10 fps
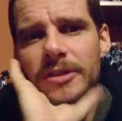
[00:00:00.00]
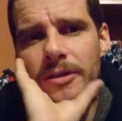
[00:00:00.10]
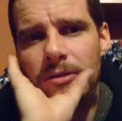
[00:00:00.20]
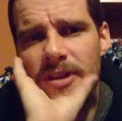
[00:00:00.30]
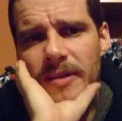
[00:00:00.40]
that
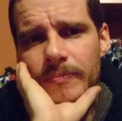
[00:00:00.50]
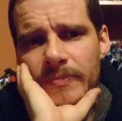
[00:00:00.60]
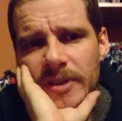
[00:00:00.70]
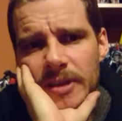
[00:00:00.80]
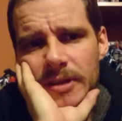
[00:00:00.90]
do that,
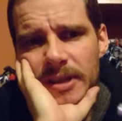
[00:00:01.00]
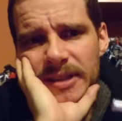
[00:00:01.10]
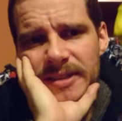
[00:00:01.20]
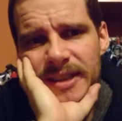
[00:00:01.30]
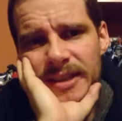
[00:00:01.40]
you can
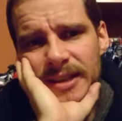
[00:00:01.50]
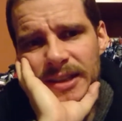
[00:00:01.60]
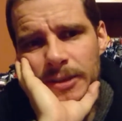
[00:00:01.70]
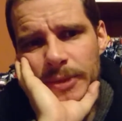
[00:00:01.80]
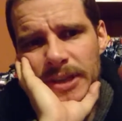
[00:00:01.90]
extend it a
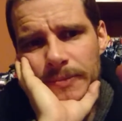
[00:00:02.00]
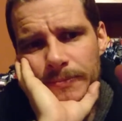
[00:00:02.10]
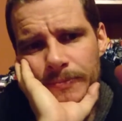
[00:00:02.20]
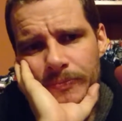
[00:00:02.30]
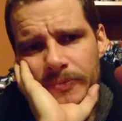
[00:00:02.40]
little bit.
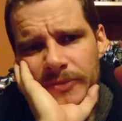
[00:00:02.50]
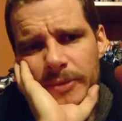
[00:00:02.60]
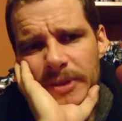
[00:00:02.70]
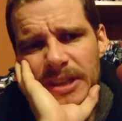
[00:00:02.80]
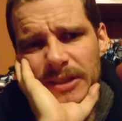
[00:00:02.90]
To
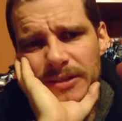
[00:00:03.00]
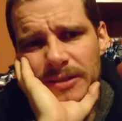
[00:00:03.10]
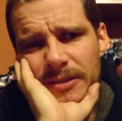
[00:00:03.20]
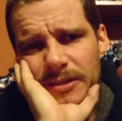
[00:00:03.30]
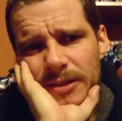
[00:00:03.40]
me that just
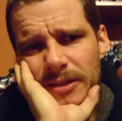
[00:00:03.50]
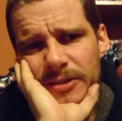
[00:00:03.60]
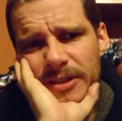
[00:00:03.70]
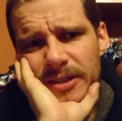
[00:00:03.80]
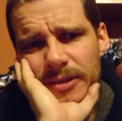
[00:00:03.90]
looks
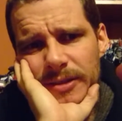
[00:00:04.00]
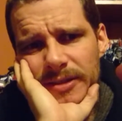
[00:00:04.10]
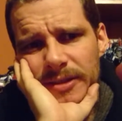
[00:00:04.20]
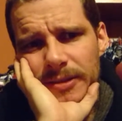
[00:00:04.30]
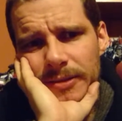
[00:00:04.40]
dodgy though, because
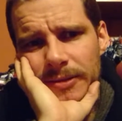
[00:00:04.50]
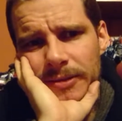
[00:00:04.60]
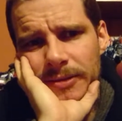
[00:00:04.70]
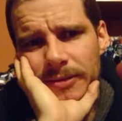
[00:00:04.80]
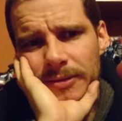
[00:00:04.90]
it
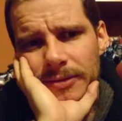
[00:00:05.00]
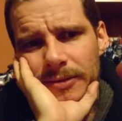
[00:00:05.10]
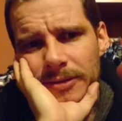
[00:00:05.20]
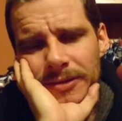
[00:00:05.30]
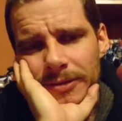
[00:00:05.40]

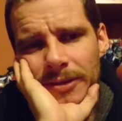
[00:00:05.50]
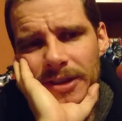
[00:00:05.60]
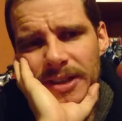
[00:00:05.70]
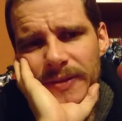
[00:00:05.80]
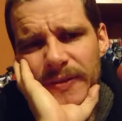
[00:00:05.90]
doesn't look
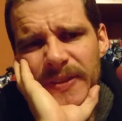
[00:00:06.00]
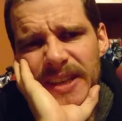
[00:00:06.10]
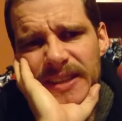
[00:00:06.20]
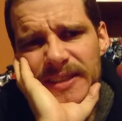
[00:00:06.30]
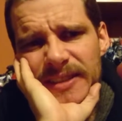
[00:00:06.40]
like it
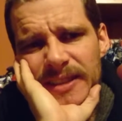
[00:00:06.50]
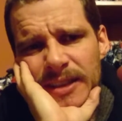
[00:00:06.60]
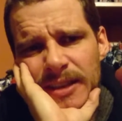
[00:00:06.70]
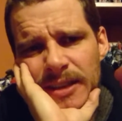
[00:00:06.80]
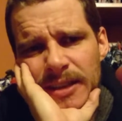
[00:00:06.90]
fits.
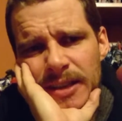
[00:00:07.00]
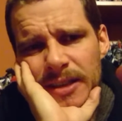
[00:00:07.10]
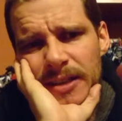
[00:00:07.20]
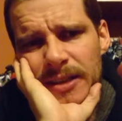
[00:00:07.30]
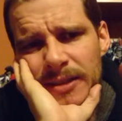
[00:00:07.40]

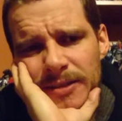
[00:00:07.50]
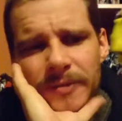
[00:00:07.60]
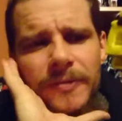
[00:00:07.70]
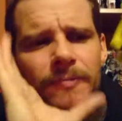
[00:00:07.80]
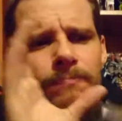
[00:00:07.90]
It
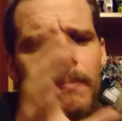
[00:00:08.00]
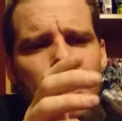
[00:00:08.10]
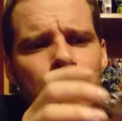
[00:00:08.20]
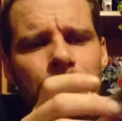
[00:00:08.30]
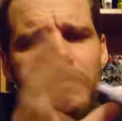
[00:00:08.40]
doesn't
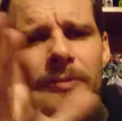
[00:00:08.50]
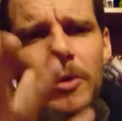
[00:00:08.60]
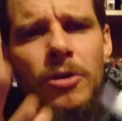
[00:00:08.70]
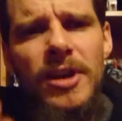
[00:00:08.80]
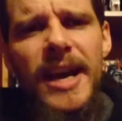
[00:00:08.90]

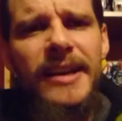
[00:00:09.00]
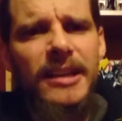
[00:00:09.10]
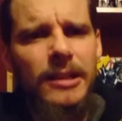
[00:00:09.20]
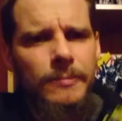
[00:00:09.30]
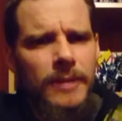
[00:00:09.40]

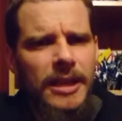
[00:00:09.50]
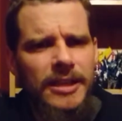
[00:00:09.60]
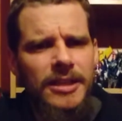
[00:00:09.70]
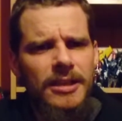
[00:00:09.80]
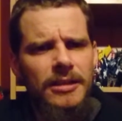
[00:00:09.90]
organically
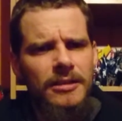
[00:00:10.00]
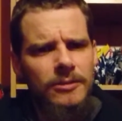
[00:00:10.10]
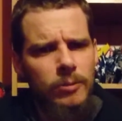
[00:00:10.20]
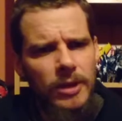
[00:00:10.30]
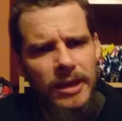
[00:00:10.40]
mesh as
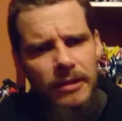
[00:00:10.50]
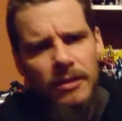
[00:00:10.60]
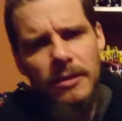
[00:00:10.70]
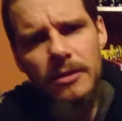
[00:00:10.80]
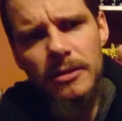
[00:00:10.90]

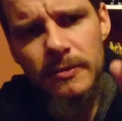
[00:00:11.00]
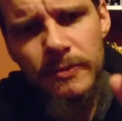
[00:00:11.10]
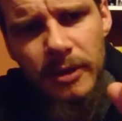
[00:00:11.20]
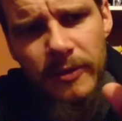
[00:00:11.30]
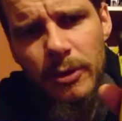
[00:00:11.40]
well.
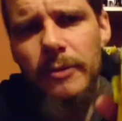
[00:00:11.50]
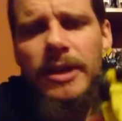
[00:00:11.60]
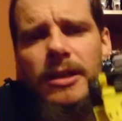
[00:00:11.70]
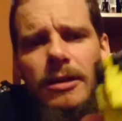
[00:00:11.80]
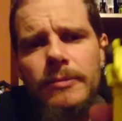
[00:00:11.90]
But if you want to
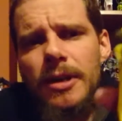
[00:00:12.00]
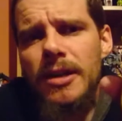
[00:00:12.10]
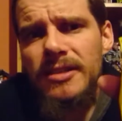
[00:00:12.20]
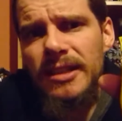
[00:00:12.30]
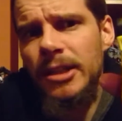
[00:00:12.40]
make your
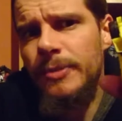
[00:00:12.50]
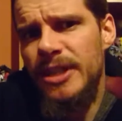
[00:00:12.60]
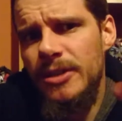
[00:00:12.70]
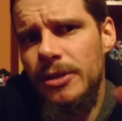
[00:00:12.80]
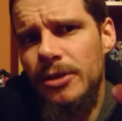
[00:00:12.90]
combiners a little
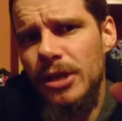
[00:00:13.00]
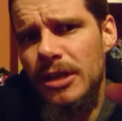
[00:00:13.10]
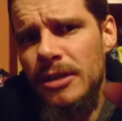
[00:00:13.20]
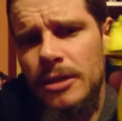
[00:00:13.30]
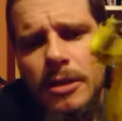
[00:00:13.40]
bit taller
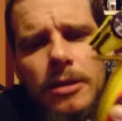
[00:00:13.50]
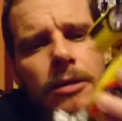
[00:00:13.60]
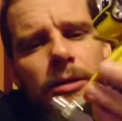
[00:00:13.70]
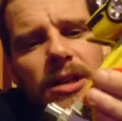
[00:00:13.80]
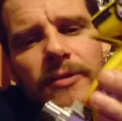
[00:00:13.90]

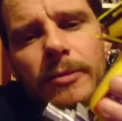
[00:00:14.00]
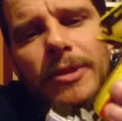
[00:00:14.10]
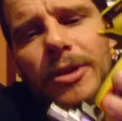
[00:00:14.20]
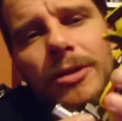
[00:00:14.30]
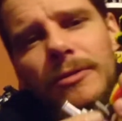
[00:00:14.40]
or give them
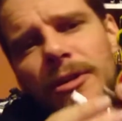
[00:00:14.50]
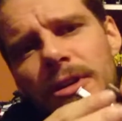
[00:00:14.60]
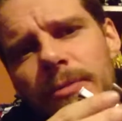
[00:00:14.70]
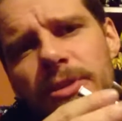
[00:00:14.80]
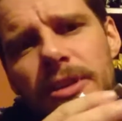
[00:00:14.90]
longer
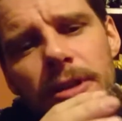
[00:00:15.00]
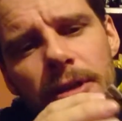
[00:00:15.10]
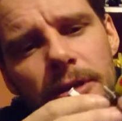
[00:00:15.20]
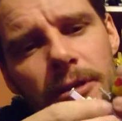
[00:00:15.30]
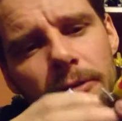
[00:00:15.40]
arms, you
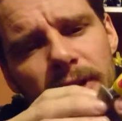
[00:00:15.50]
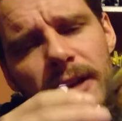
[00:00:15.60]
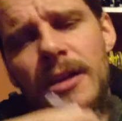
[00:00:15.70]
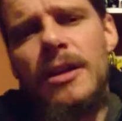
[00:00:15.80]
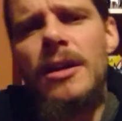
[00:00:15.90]
can do
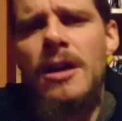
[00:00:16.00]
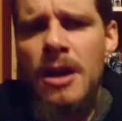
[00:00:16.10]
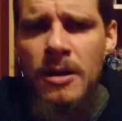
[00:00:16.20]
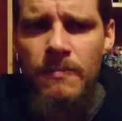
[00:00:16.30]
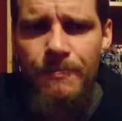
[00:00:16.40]
that.
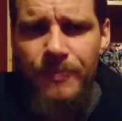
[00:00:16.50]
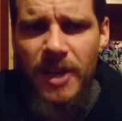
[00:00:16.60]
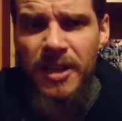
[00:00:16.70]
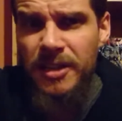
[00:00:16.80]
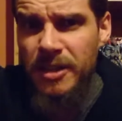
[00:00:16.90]

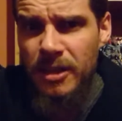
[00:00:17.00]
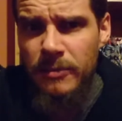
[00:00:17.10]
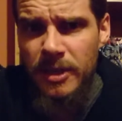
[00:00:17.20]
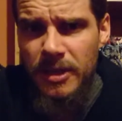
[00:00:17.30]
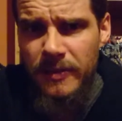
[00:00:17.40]

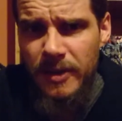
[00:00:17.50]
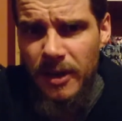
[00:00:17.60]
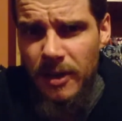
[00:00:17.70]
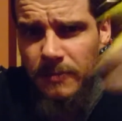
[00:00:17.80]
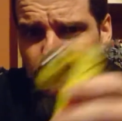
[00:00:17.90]
Assuming you've
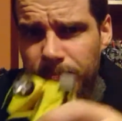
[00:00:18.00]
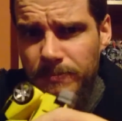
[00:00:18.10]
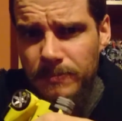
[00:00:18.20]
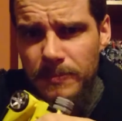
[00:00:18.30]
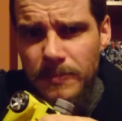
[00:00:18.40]
got
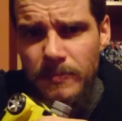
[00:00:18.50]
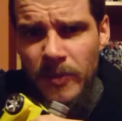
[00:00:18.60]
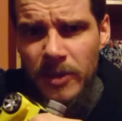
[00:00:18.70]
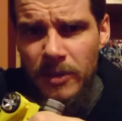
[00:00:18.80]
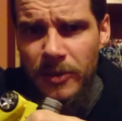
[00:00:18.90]

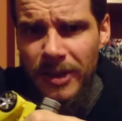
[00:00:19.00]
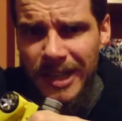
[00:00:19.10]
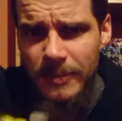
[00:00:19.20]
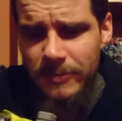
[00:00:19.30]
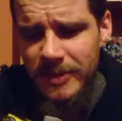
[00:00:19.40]
other
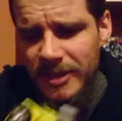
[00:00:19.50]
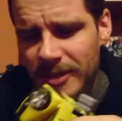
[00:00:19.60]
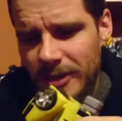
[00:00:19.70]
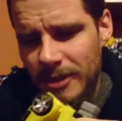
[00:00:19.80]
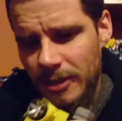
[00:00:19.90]
limbs
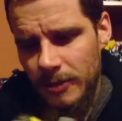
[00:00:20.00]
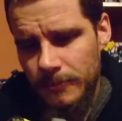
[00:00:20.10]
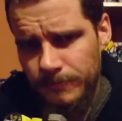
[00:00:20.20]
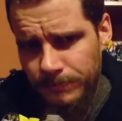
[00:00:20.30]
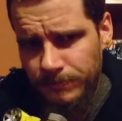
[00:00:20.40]
that can
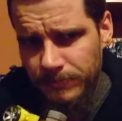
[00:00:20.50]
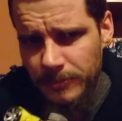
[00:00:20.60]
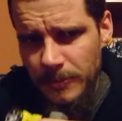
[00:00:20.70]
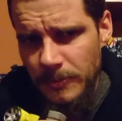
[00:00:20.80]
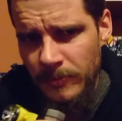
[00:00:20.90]

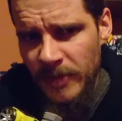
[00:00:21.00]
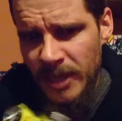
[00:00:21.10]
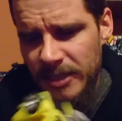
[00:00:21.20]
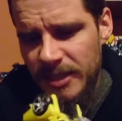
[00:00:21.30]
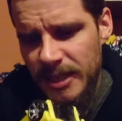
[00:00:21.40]

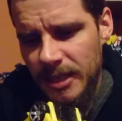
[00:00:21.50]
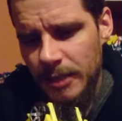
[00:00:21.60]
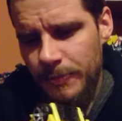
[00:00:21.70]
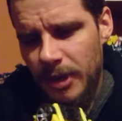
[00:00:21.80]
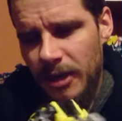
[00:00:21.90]

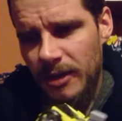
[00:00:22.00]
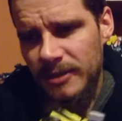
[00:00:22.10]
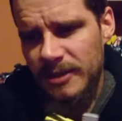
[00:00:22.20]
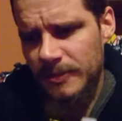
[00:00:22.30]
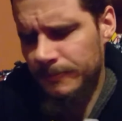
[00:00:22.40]
extend
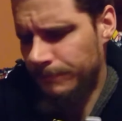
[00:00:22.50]
parts.